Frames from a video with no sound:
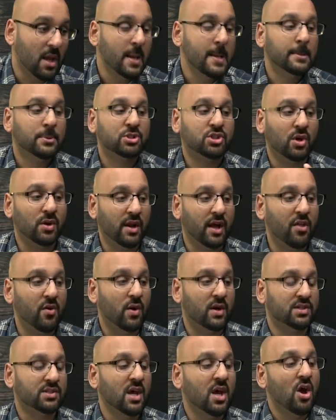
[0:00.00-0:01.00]
So, in other
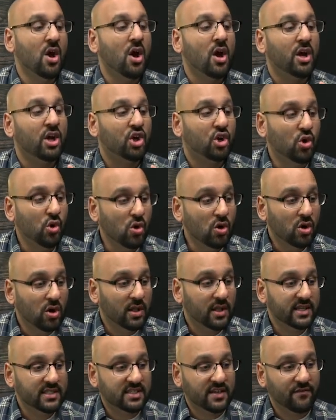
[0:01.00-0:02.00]
words, Google
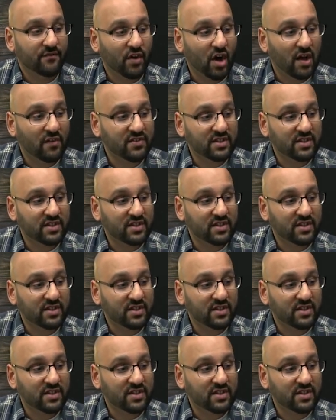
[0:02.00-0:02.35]
is involved